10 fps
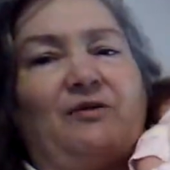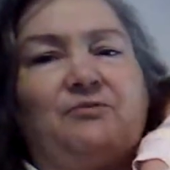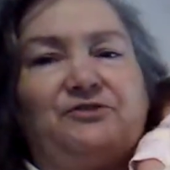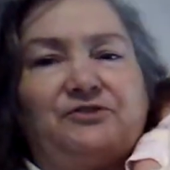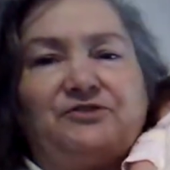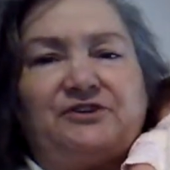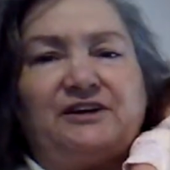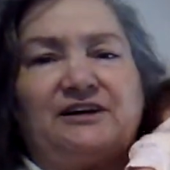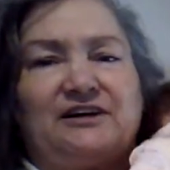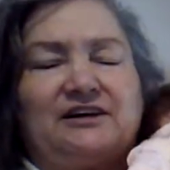I wasn't
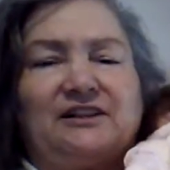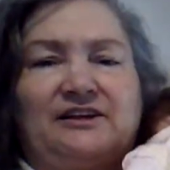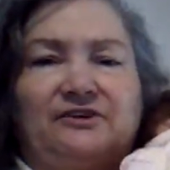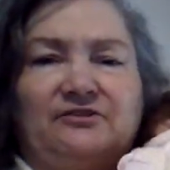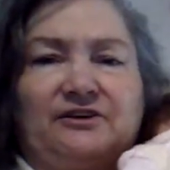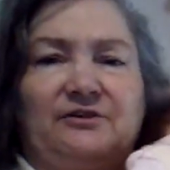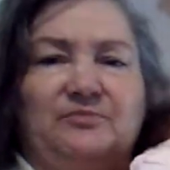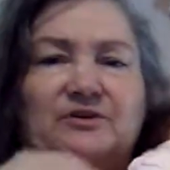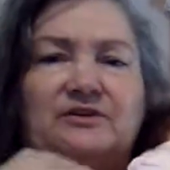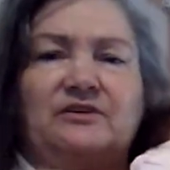thinking clearly,
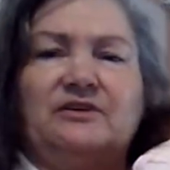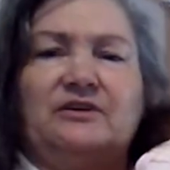but